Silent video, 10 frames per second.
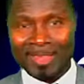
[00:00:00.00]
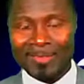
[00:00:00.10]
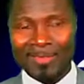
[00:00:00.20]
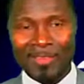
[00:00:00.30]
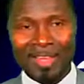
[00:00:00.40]

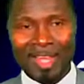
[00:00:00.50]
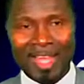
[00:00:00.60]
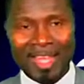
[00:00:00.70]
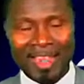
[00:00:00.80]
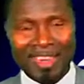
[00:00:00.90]
if
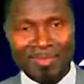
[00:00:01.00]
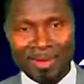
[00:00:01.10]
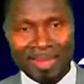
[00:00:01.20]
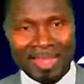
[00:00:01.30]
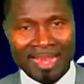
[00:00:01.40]

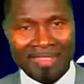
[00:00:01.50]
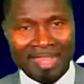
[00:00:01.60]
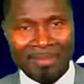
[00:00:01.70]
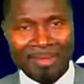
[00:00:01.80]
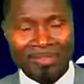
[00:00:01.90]
anybody that is
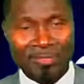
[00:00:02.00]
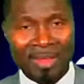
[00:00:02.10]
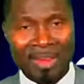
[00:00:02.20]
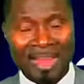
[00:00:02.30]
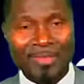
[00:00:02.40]
coming into
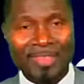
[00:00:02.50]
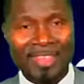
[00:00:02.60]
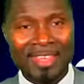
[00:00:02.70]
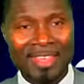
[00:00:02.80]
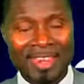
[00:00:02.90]
my life
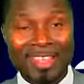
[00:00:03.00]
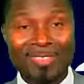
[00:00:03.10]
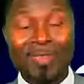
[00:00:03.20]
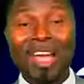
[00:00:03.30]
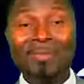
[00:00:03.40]
does
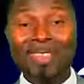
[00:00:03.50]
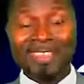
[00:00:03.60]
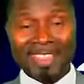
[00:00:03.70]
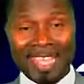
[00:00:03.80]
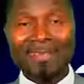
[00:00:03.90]
not have the
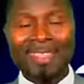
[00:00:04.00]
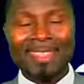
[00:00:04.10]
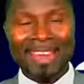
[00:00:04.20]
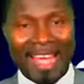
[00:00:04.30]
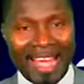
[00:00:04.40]
same thing
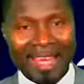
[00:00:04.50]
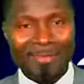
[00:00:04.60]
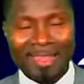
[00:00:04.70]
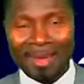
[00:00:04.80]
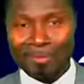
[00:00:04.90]
that I
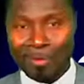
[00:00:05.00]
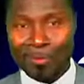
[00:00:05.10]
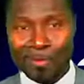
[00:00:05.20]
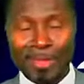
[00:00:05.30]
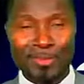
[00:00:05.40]
have, then I'm
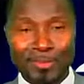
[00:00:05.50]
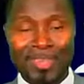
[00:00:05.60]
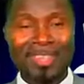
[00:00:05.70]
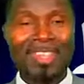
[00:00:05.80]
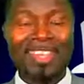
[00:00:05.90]
not going to
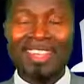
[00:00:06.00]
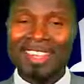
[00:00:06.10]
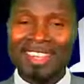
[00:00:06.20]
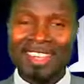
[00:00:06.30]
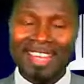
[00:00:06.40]
it.
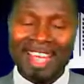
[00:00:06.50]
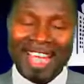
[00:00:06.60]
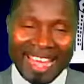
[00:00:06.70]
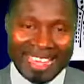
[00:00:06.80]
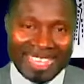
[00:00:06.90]

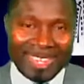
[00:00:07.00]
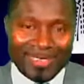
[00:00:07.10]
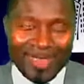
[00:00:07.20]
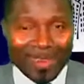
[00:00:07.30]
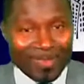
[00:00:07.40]
And I tend
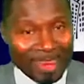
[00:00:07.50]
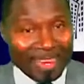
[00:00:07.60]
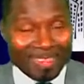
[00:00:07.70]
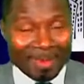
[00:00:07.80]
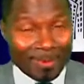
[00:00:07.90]
to
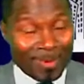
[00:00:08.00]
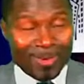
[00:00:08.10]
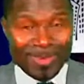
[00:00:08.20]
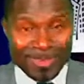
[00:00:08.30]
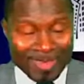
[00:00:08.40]
advise them,
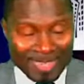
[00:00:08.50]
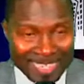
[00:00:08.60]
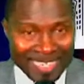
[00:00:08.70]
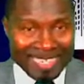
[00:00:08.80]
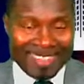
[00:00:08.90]
look, you
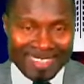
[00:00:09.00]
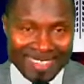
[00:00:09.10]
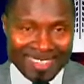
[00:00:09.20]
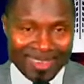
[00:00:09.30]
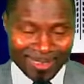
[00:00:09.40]
need
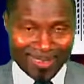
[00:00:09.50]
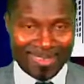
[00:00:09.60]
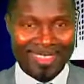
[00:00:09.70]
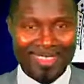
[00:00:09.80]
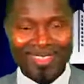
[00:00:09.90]
CITI Law
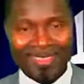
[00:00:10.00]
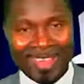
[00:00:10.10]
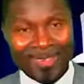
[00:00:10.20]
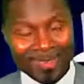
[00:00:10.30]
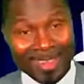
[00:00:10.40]
Solicitors
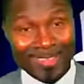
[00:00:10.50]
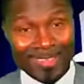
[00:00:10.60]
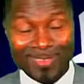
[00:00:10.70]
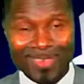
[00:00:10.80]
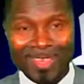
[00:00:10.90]
to
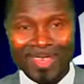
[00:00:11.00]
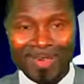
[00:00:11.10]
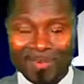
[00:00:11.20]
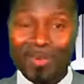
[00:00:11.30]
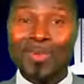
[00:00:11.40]
advise you,
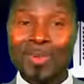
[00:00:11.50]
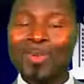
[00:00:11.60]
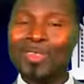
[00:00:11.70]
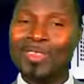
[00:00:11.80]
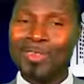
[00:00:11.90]

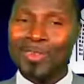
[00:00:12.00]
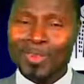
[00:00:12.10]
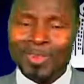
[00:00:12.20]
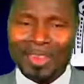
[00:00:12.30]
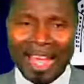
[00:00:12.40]
because
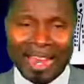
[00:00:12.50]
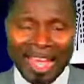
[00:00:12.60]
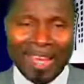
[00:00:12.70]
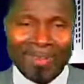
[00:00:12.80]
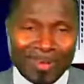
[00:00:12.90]
don't
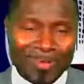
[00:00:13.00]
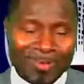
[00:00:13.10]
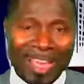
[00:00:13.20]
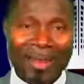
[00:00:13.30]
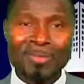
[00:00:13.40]
allow what
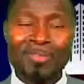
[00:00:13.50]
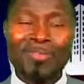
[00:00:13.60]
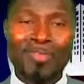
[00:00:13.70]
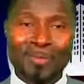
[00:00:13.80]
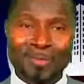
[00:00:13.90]
you have to
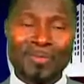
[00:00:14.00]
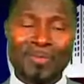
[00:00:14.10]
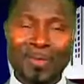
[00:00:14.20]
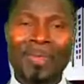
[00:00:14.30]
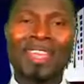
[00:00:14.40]
stop you
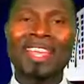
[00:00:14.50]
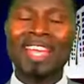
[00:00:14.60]
from